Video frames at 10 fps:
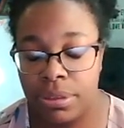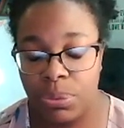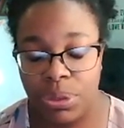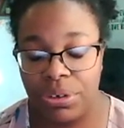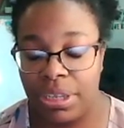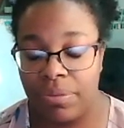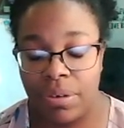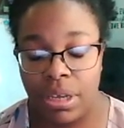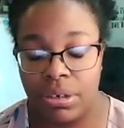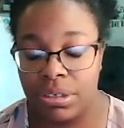We don't
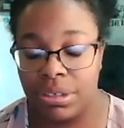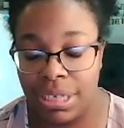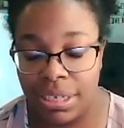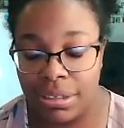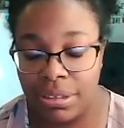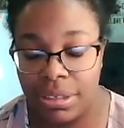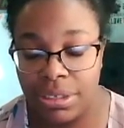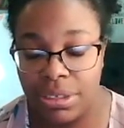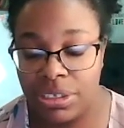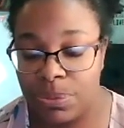even understand
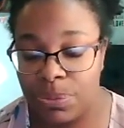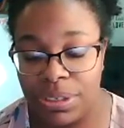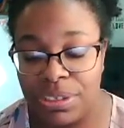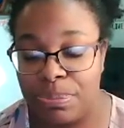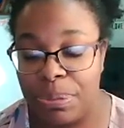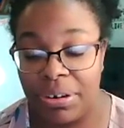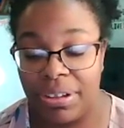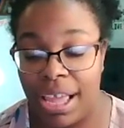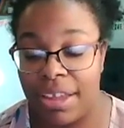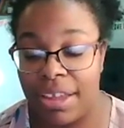what
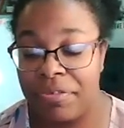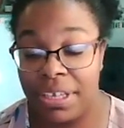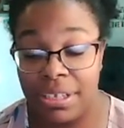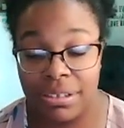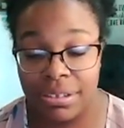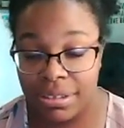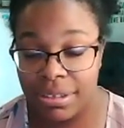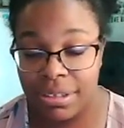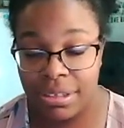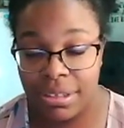spirit life is